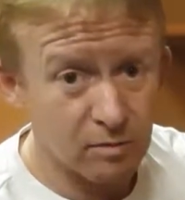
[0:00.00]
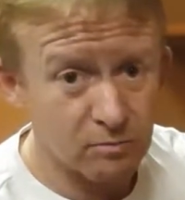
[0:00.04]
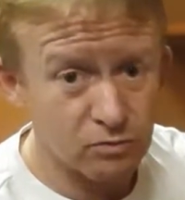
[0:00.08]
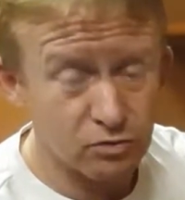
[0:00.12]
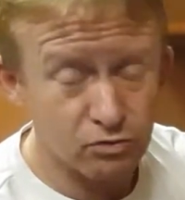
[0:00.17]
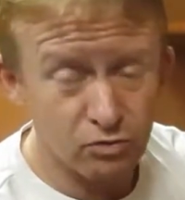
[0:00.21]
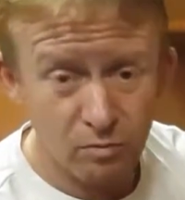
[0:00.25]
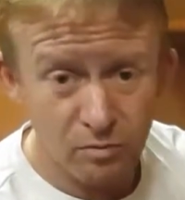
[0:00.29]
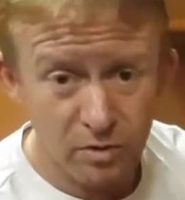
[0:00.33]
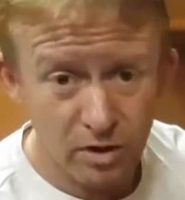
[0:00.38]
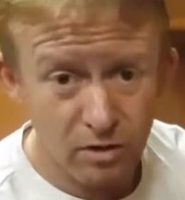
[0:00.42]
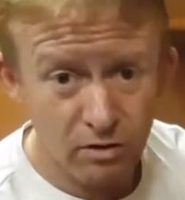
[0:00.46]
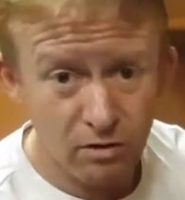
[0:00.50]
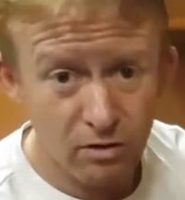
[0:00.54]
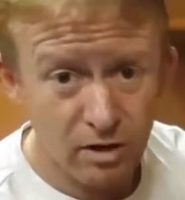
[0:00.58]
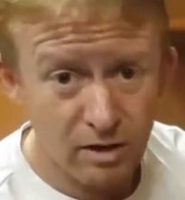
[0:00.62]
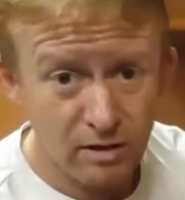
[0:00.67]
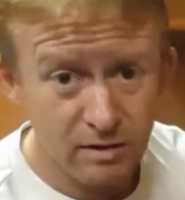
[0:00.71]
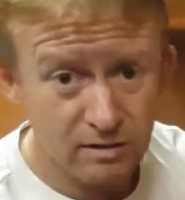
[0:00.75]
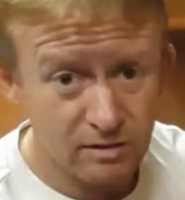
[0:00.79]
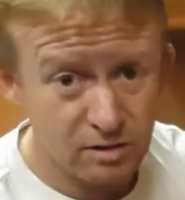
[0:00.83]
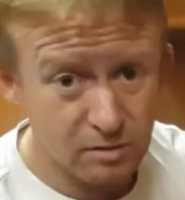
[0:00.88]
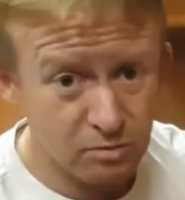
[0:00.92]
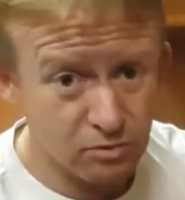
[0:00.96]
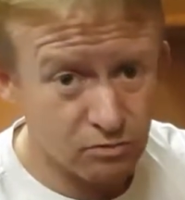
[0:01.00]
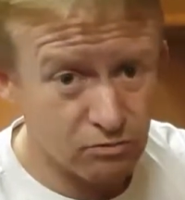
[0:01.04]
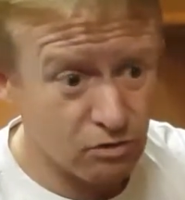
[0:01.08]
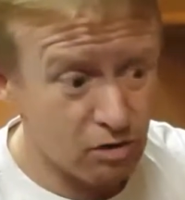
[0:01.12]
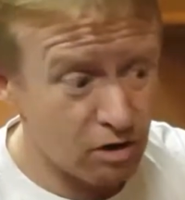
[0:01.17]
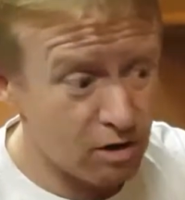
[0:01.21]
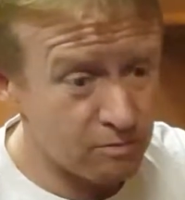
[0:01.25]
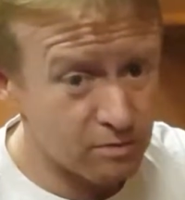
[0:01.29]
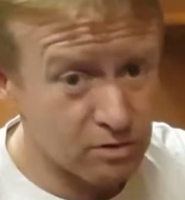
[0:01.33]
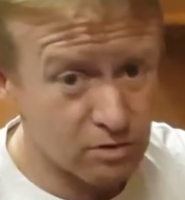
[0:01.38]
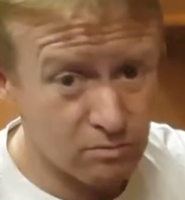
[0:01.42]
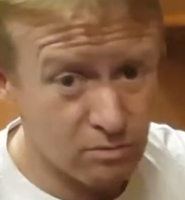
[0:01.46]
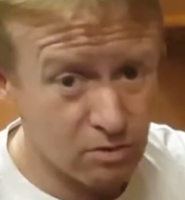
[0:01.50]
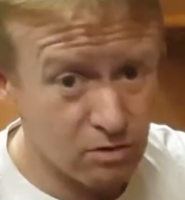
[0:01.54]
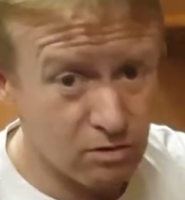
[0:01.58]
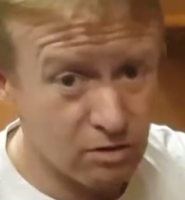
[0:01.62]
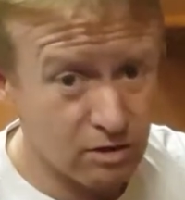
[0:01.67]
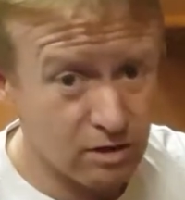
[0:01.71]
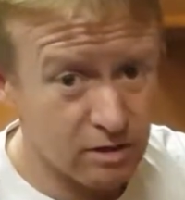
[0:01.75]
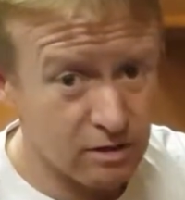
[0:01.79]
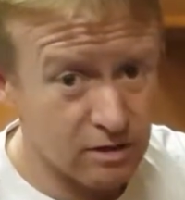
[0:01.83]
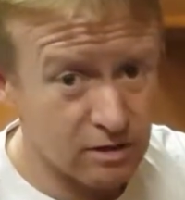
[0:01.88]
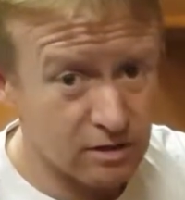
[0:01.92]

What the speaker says: drop me a line, subscribe to my